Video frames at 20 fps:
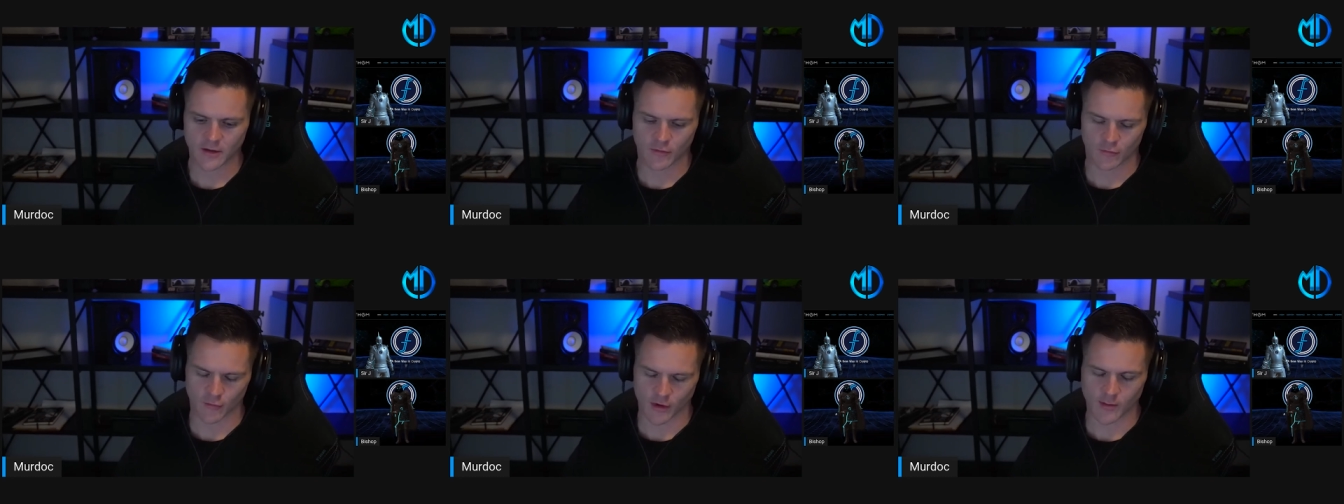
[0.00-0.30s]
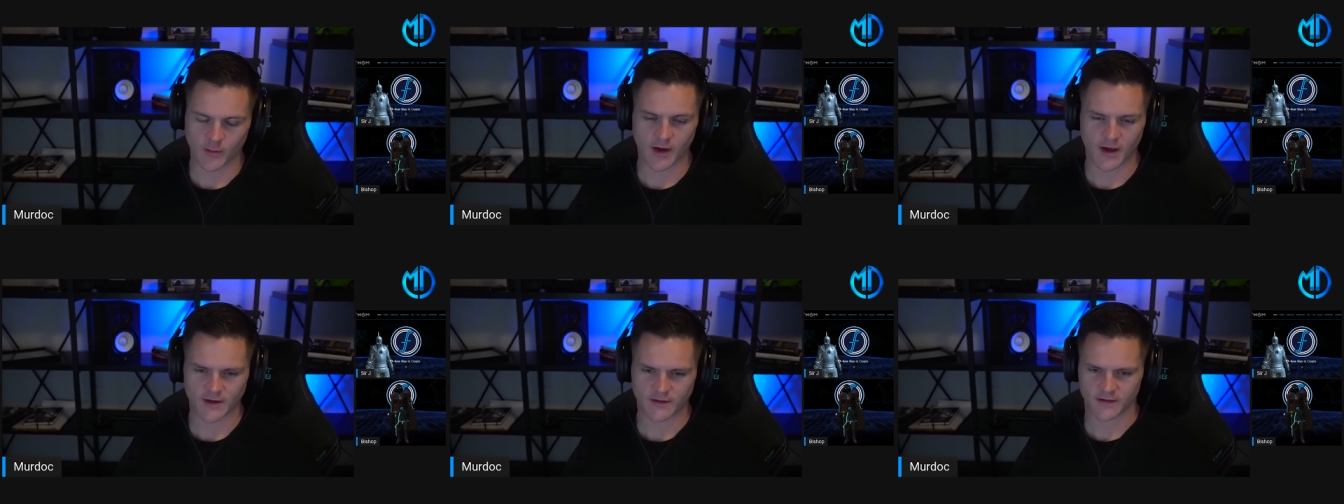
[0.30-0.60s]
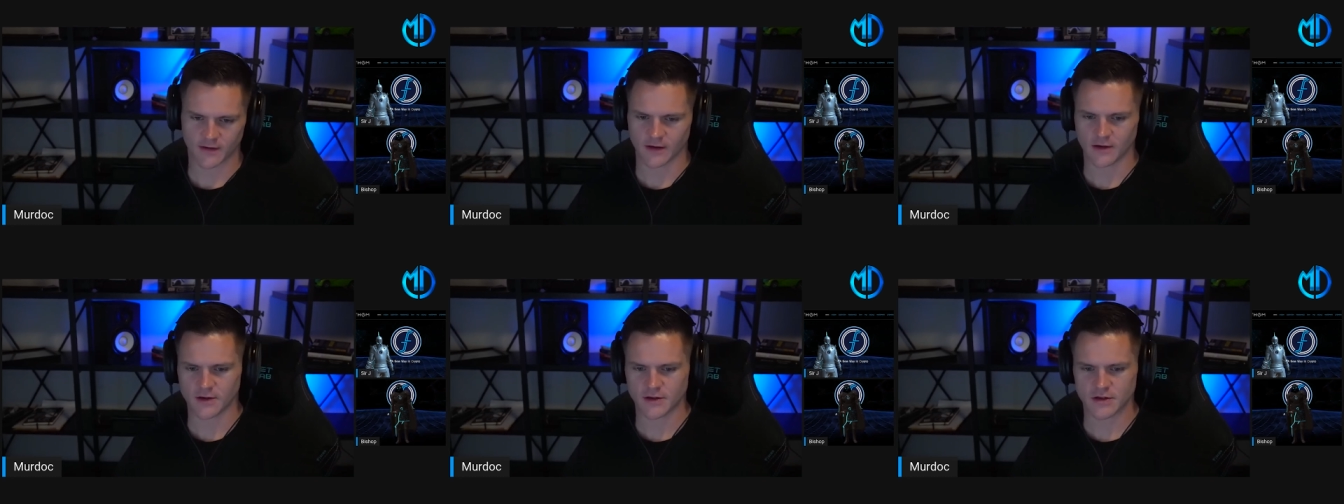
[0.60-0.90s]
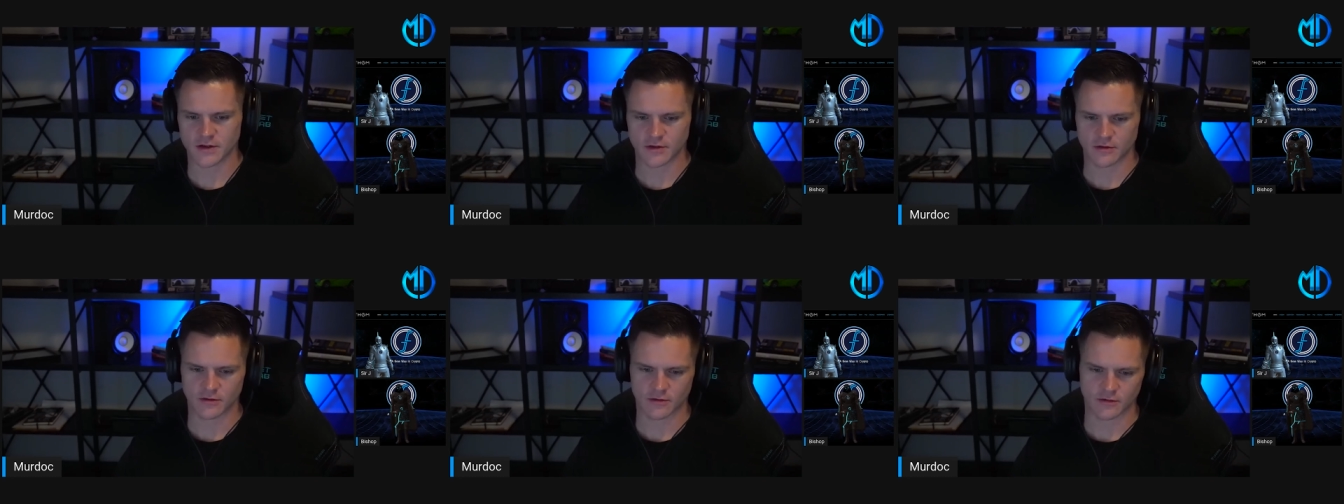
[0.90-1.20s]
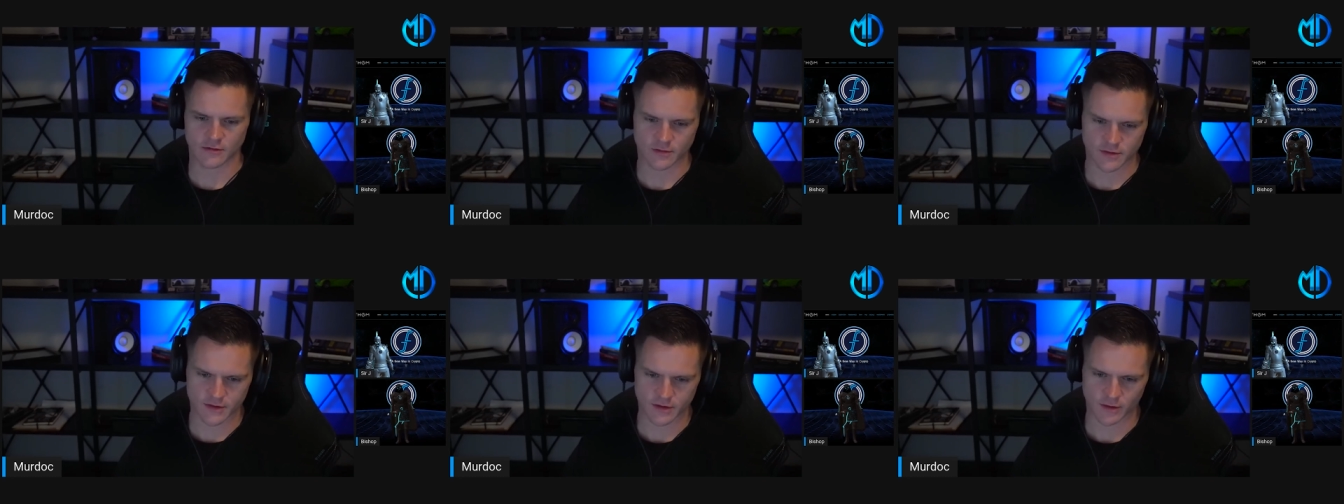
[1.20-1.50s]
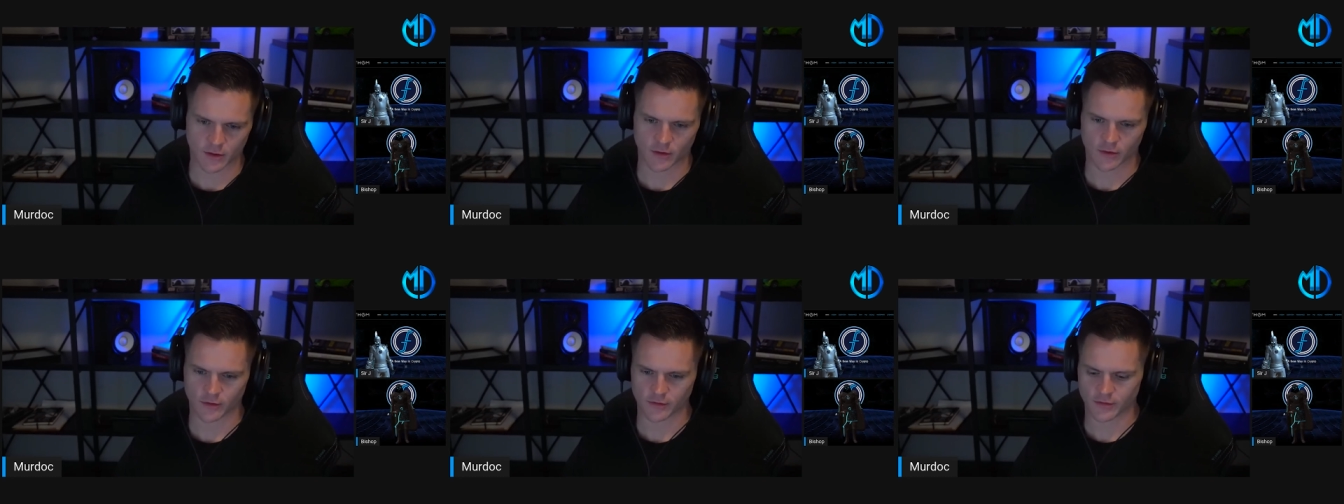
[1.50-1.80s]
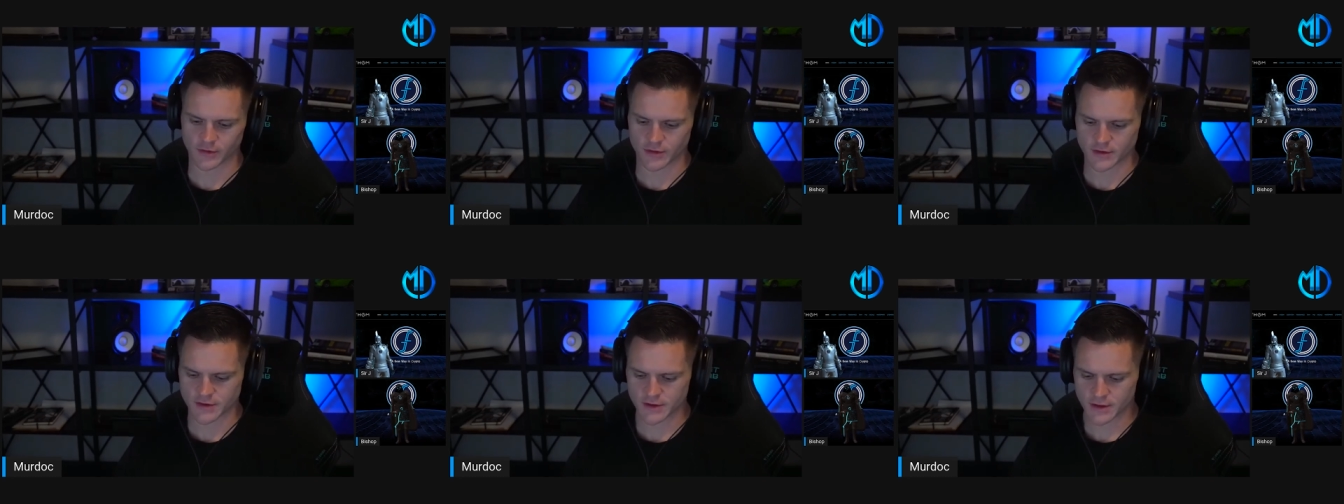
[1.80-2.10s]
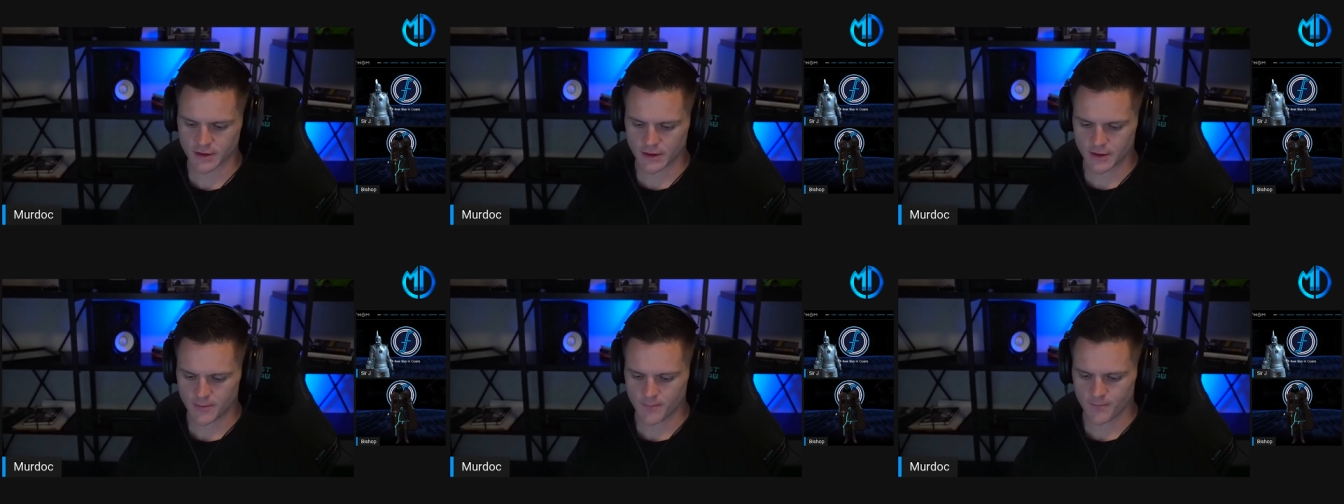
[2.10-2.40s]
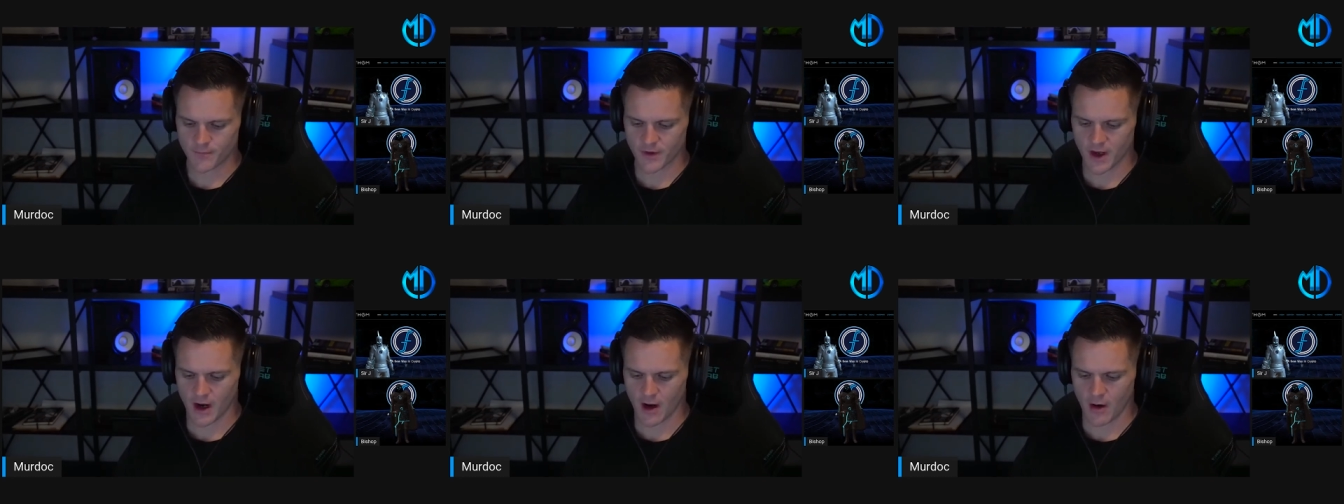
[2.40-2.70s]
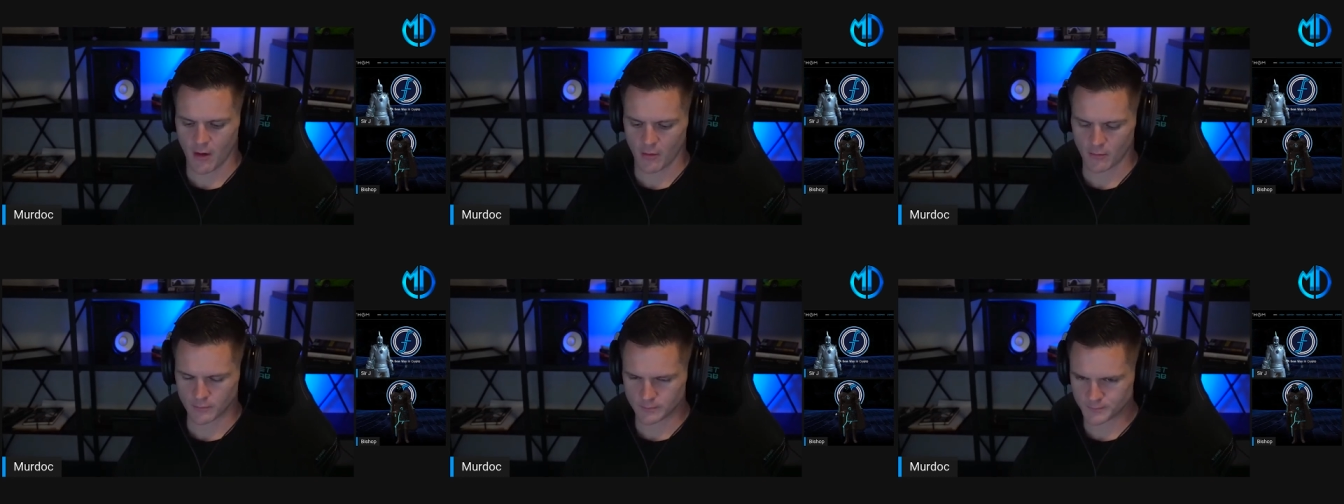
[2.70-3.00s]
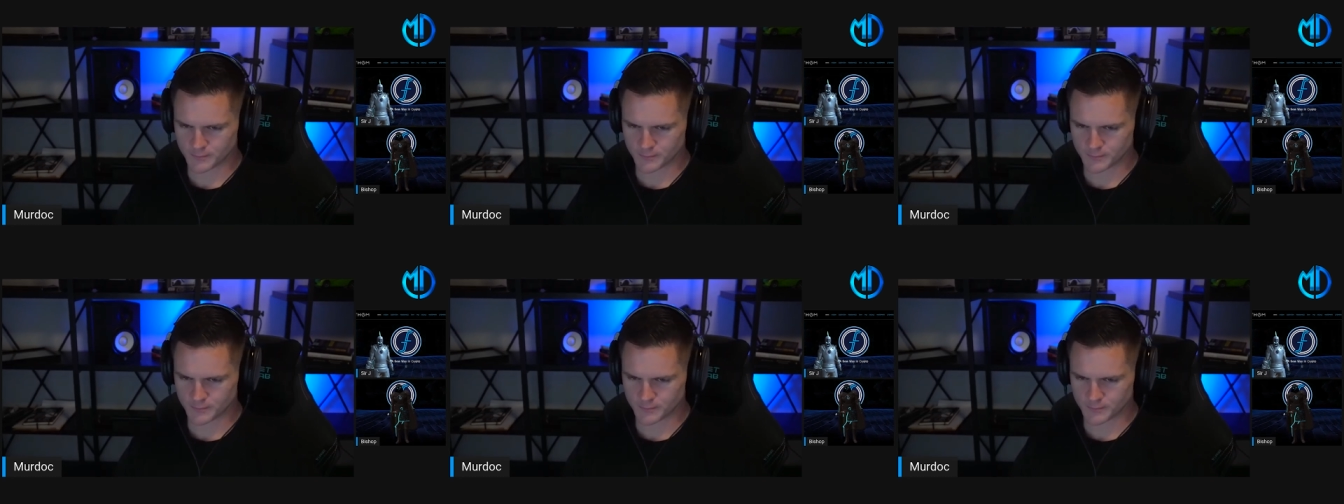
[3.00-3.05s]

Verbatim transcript: rebasing to to holders. Now,